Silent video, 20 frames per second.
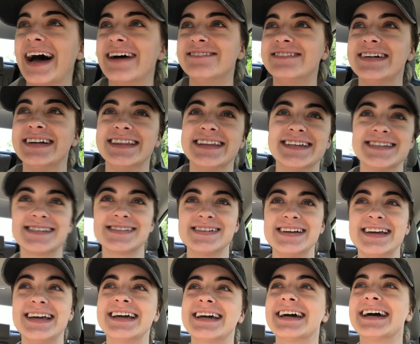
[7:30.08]
happened this
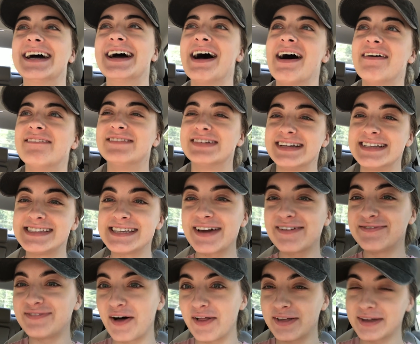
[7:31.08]
week, but it's like
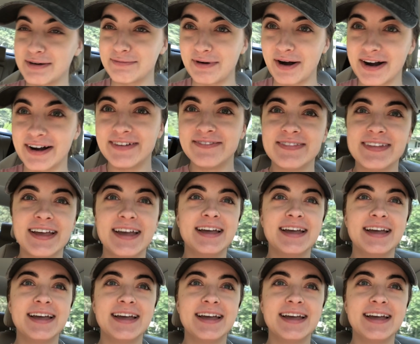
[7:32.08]
falling apart.